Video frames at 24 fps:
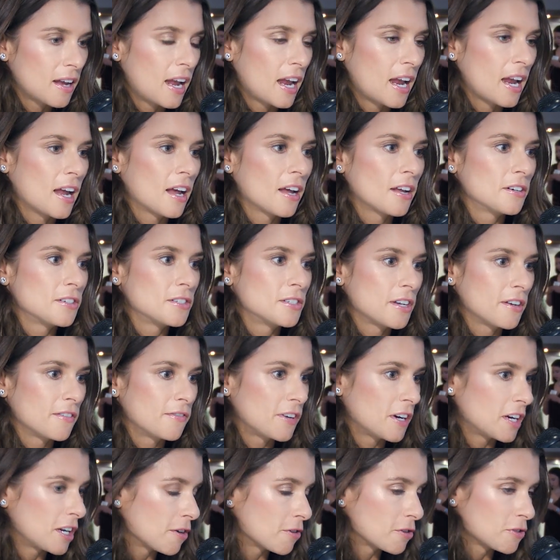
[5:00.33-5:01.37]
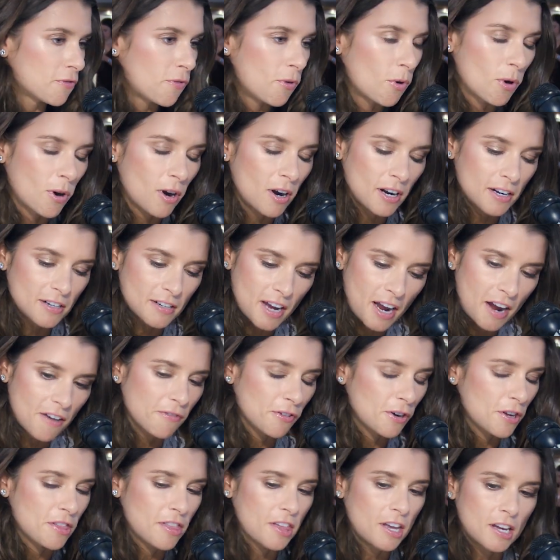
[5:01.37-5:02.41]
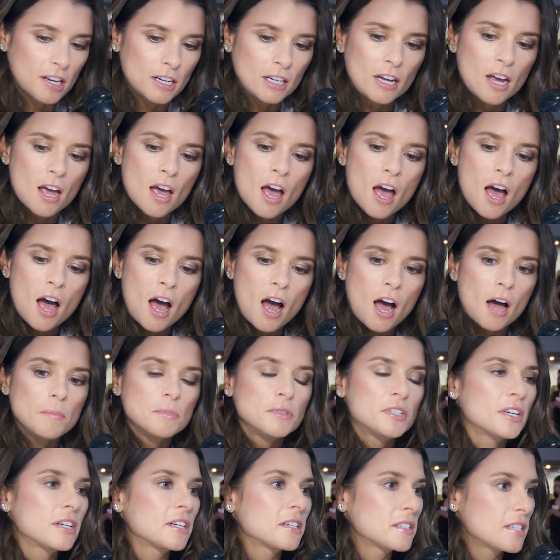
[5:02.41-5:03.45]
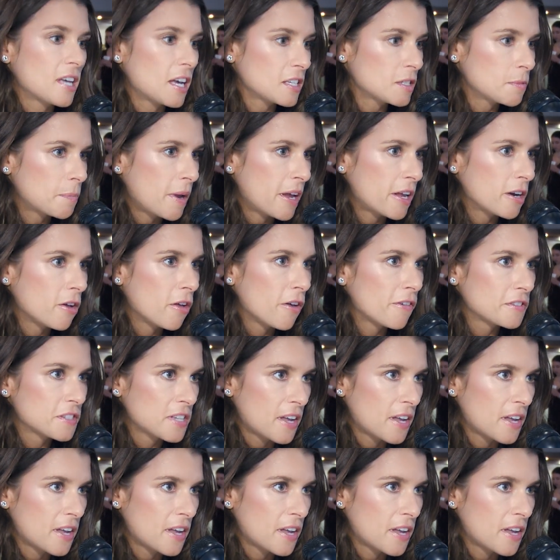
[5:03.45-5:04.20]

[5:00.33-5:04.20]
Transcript: and did videos for and everything. Did a test panel of